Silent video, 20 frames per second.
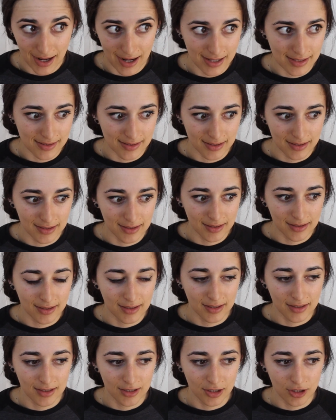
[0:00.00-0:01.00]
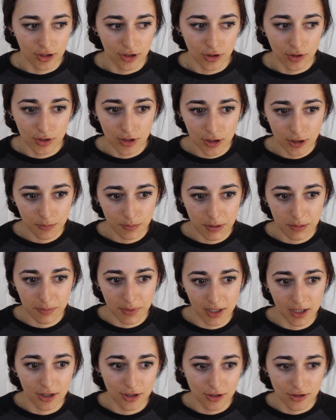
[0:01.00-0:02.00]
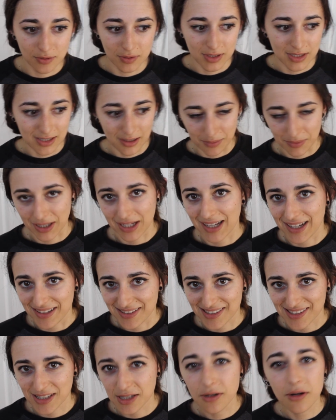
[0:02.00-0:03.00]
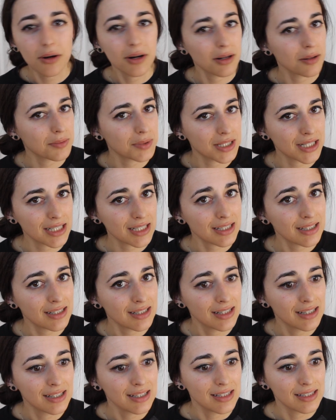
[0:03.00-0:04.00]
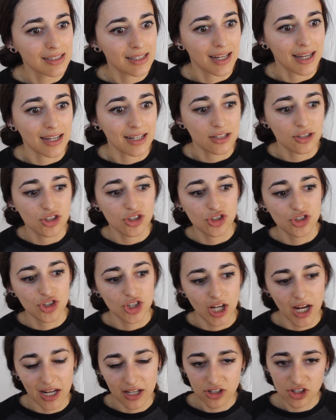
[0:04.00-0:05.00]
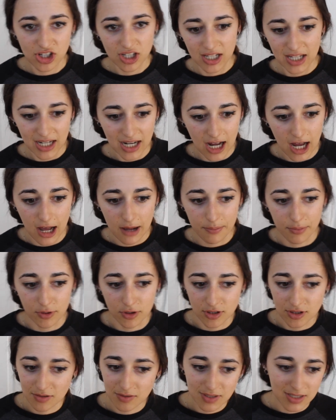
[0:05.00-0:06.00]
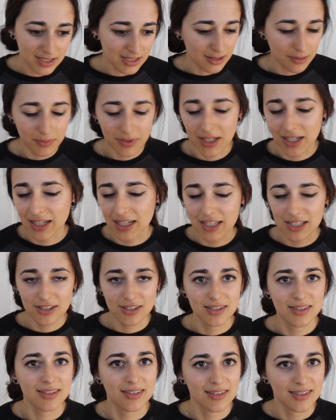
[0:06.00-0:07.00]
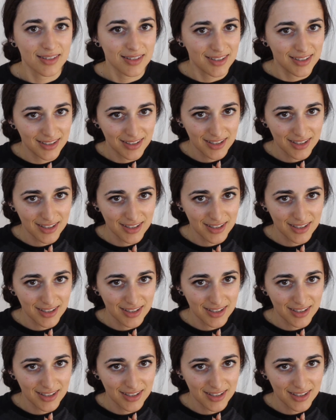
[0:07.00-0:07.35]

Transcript: As in, you could be bigger doing something else. You know what I mean? Like, just changing it up or doing something, it's...